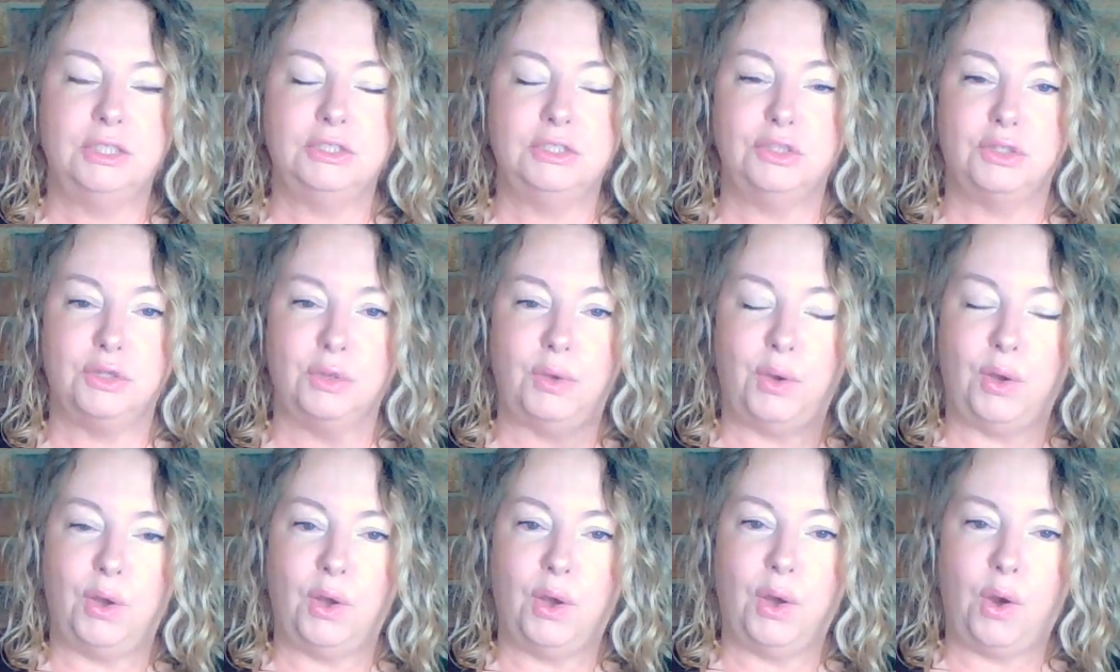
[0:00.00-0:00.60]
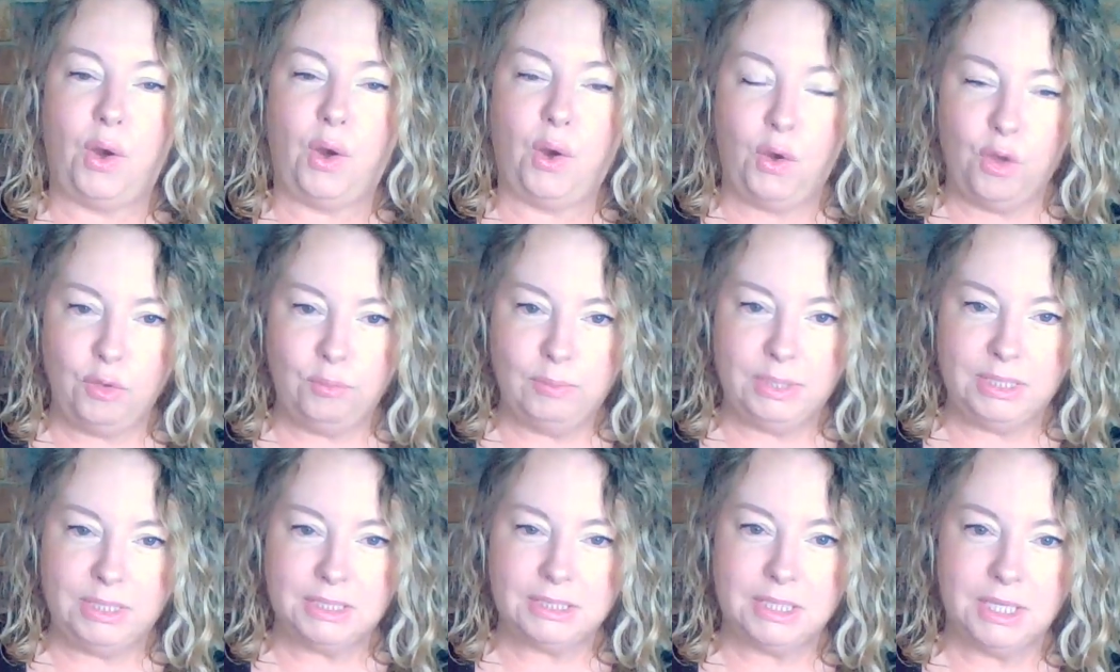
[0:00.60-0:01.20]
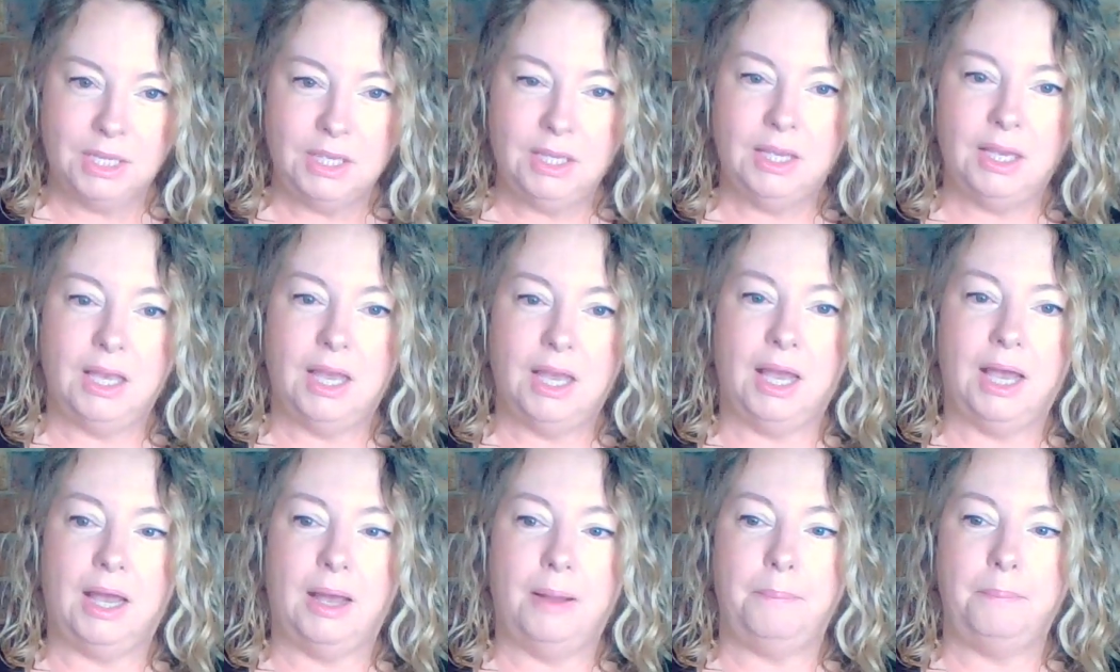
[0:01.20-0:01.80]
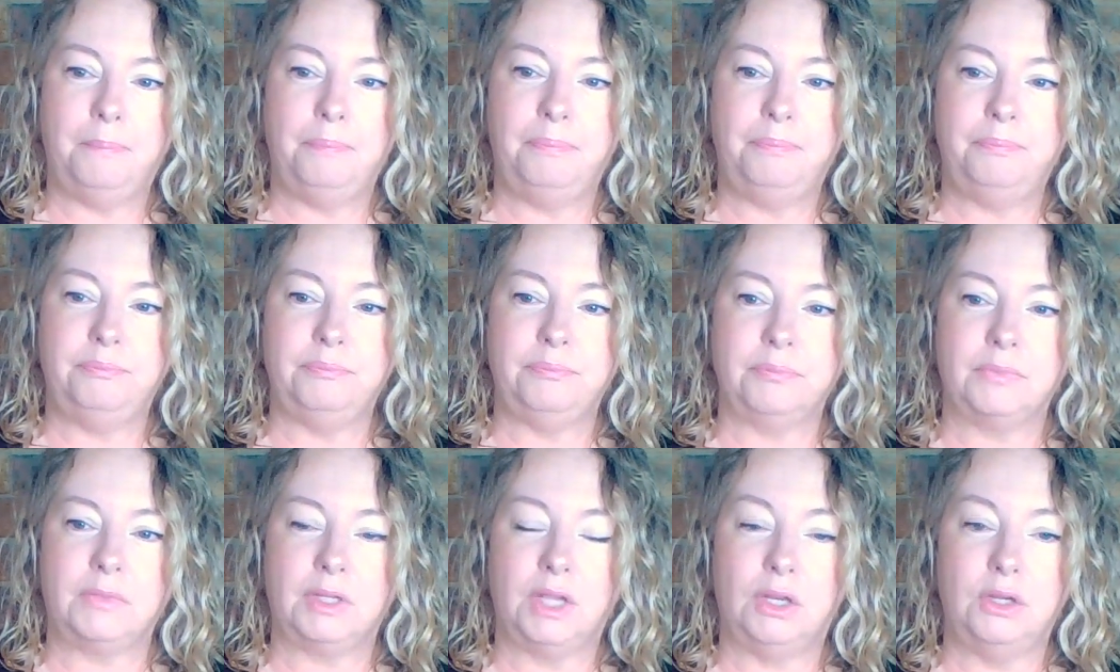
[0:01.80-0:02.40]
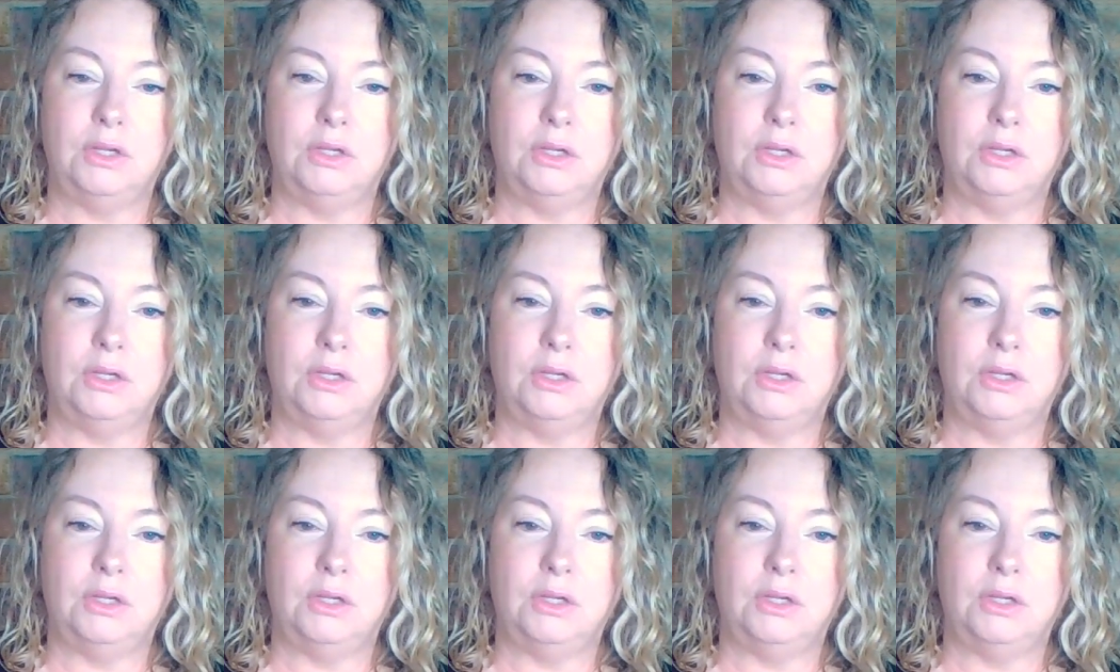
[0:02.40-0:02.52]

So they were homeless um,